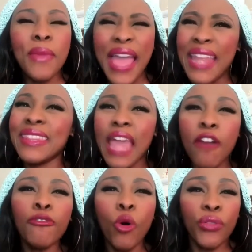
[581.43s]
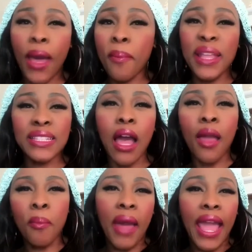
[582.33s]
And therefore, that means
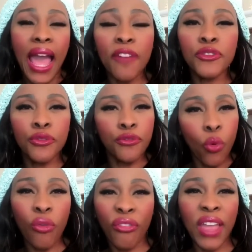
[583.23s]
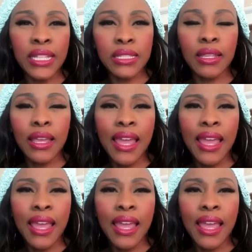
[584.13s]
I might have to forfeit.